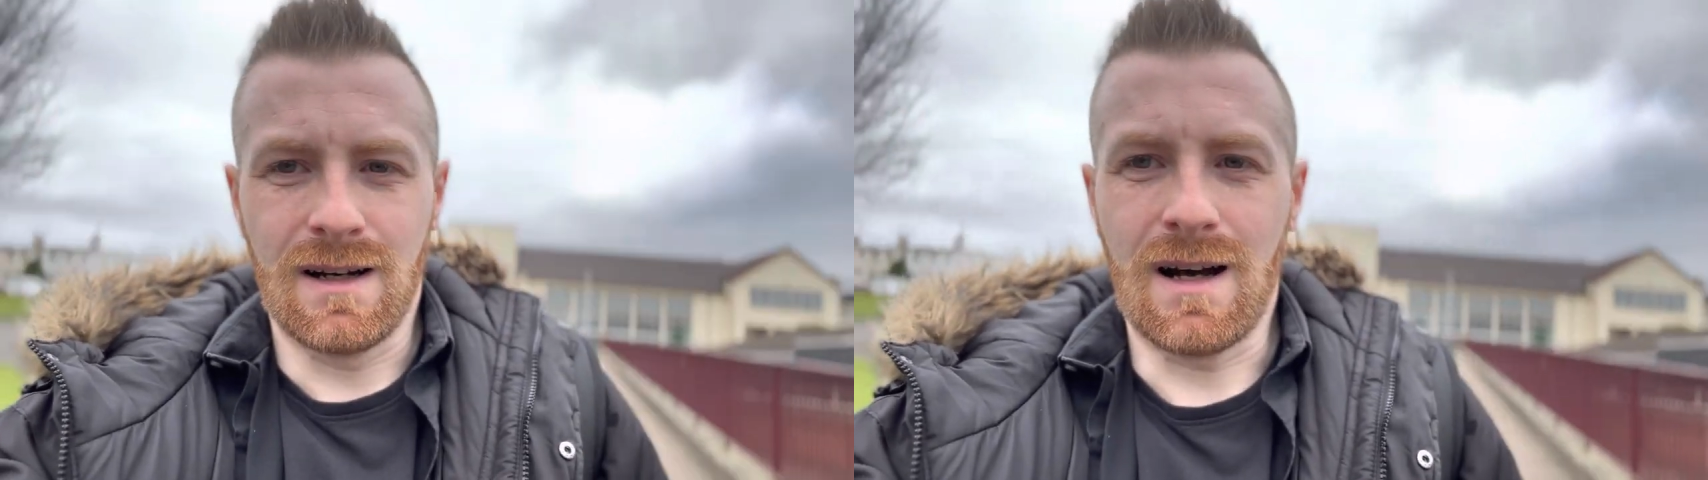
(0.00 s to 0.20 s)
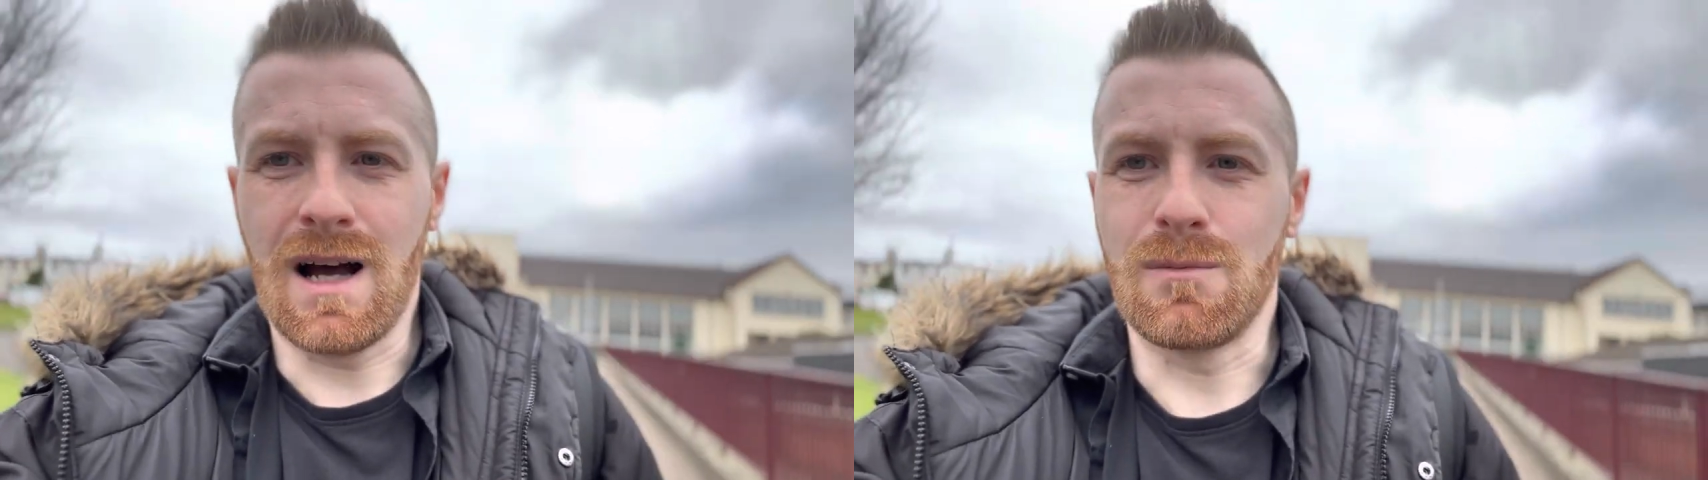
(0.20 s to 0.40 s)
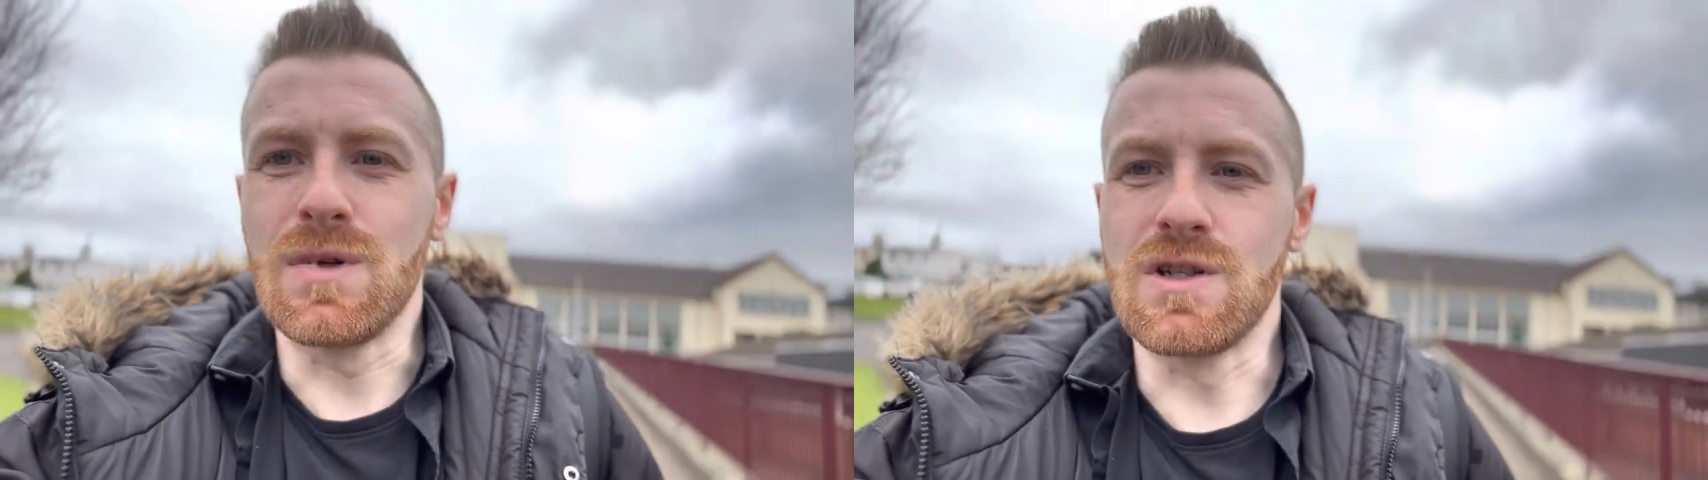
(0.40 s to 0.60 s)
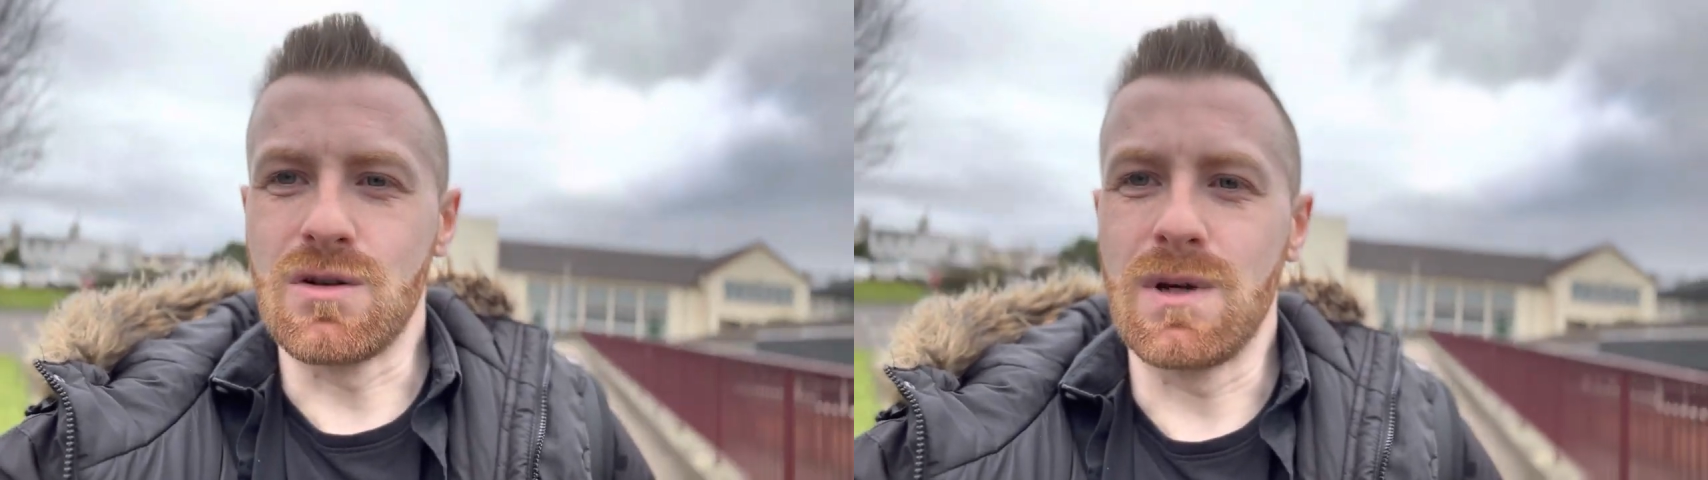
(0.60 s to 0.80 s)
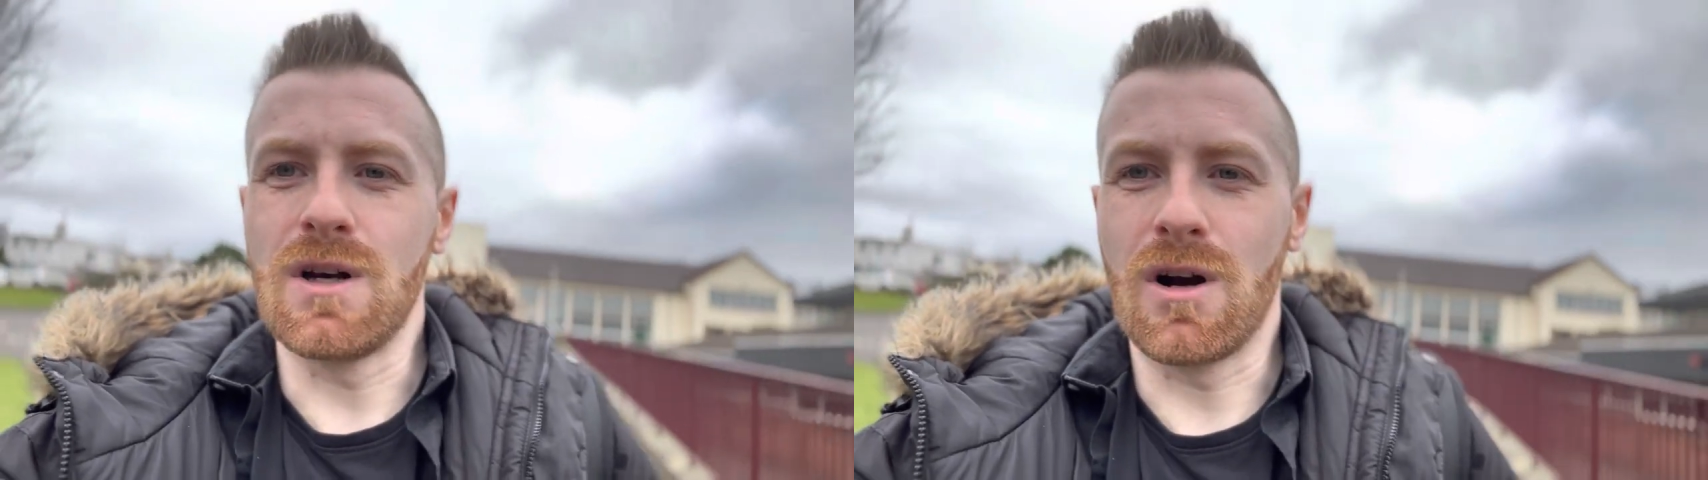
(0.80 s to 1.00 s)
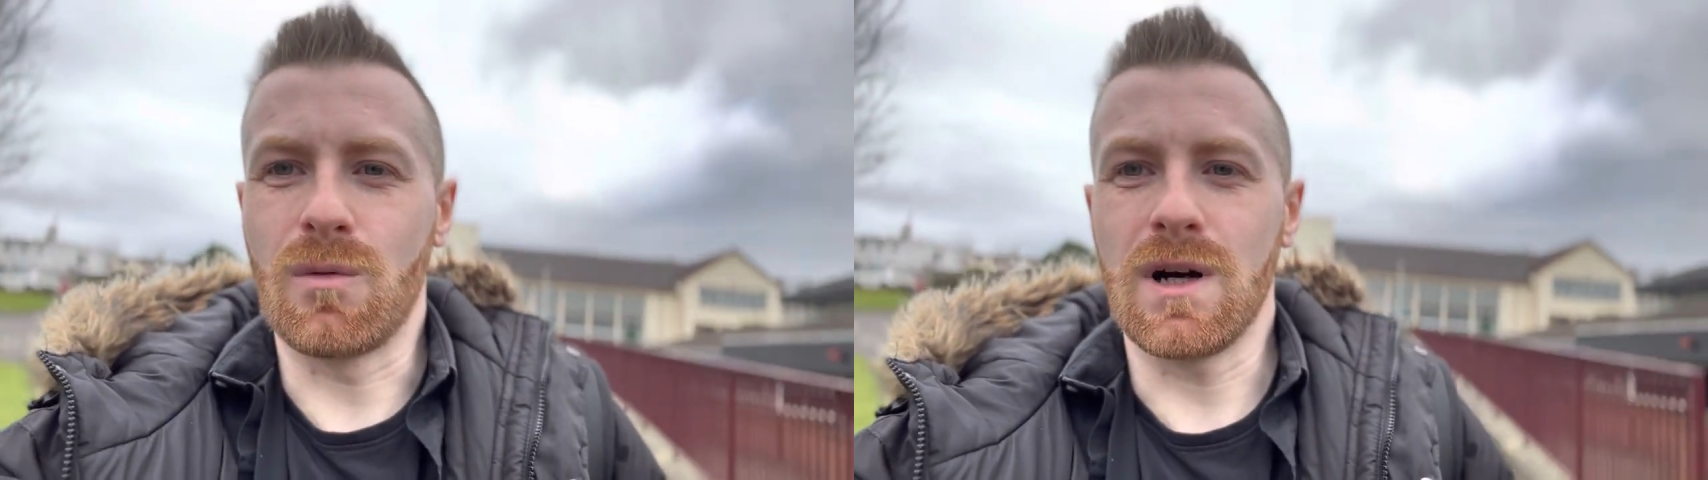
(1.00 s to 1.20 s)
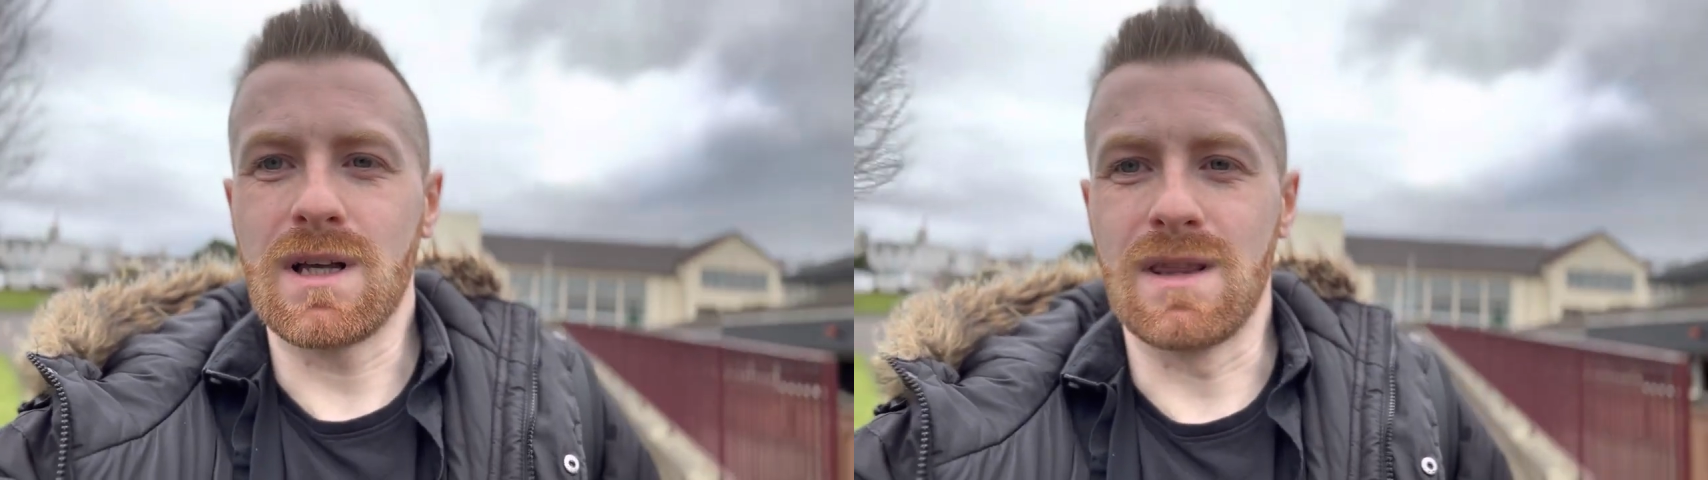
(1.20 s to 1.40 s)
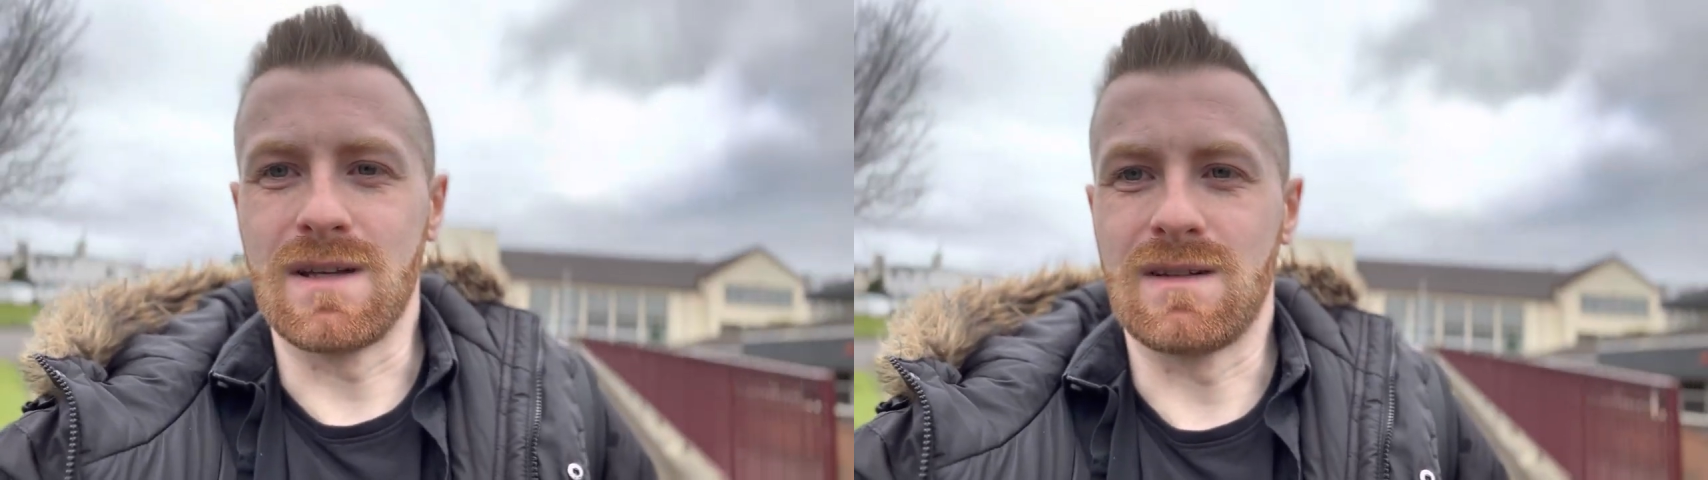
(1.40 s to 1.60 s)
had been doing artwork
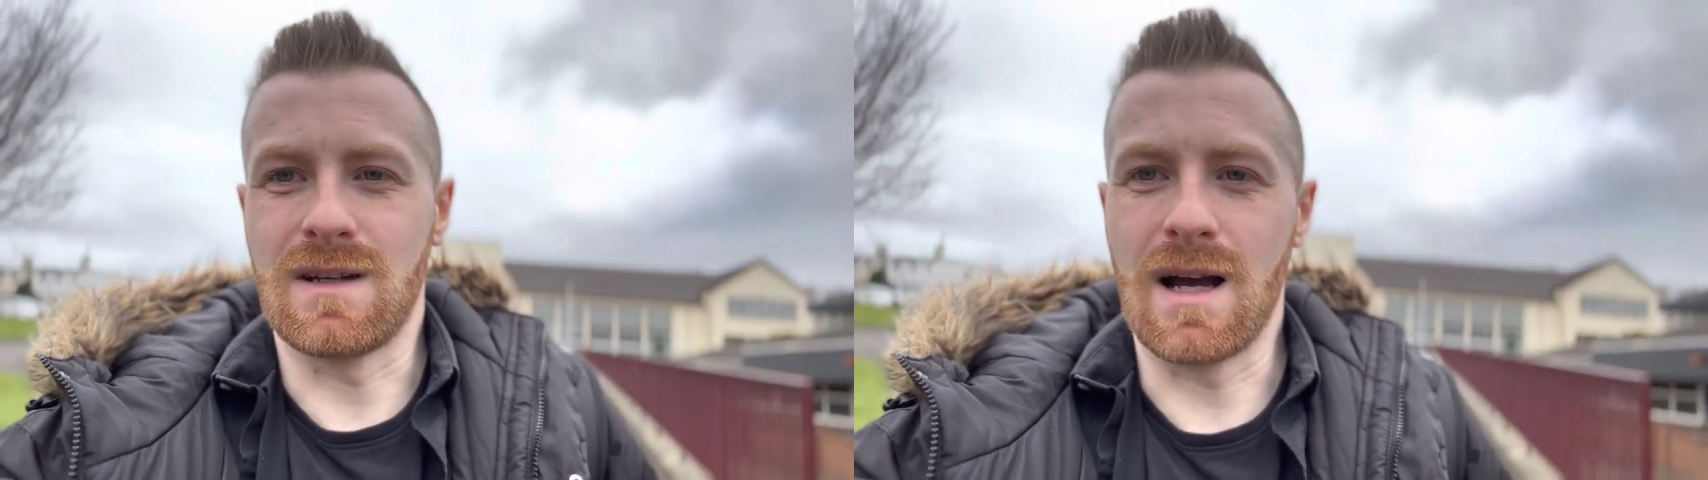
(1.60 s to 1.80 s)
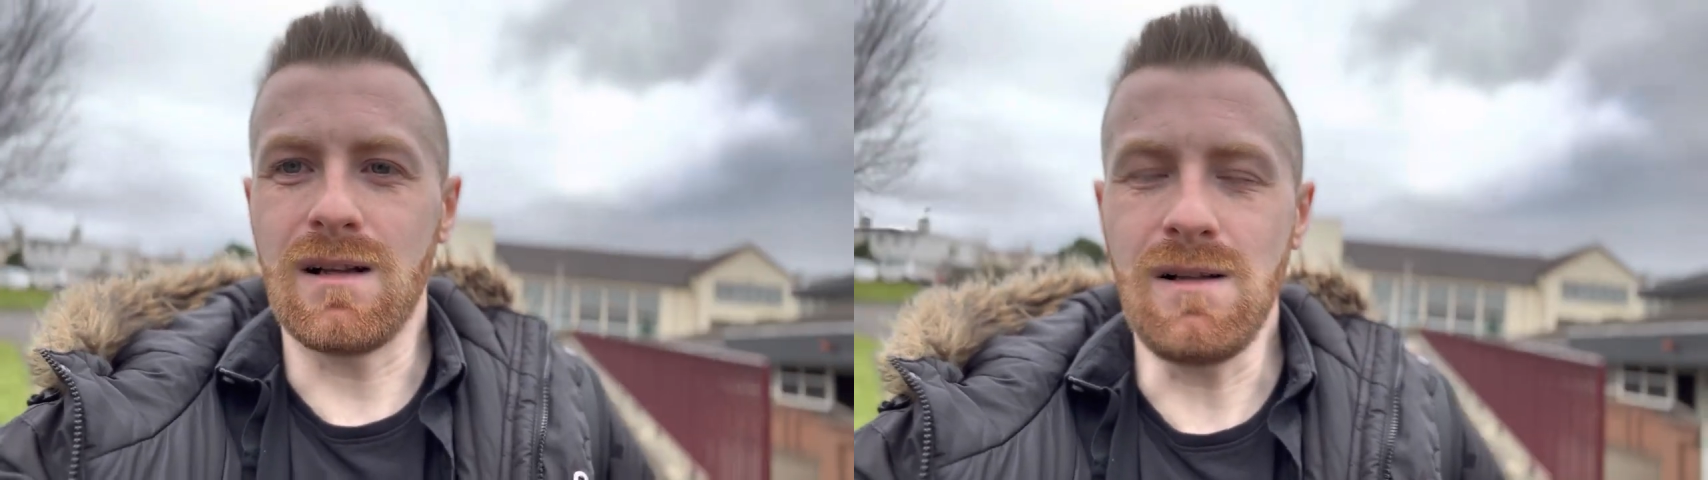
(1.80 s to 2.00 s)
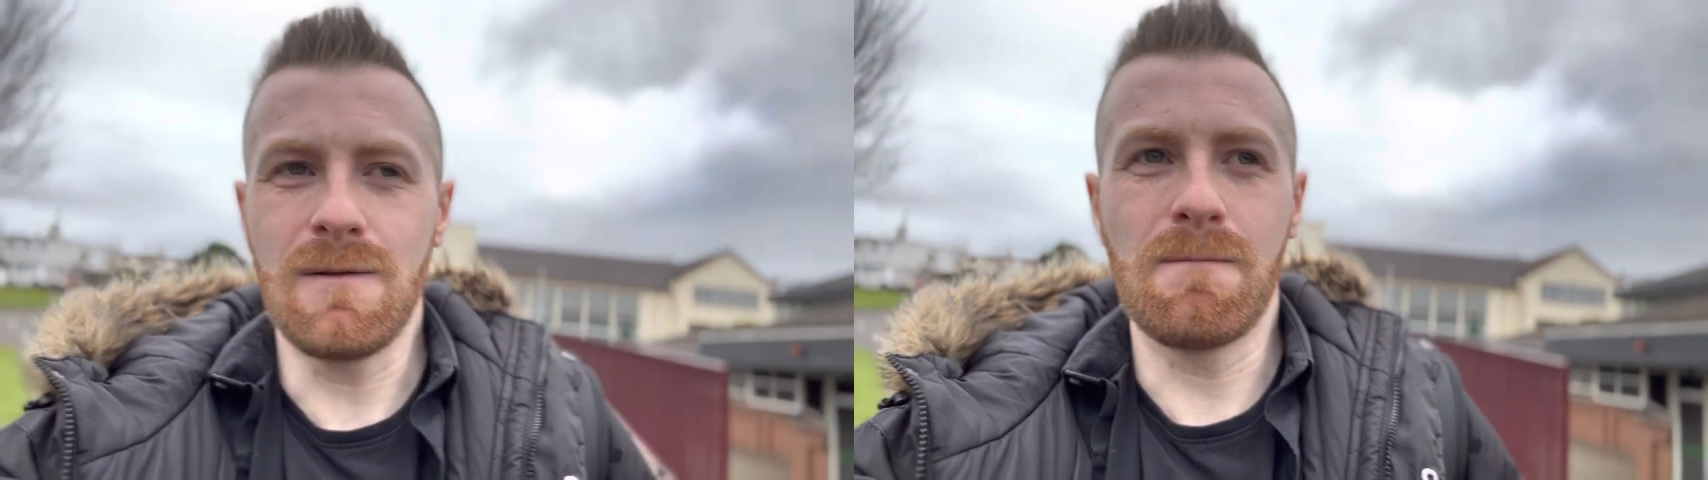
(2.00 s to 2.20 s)
in this style,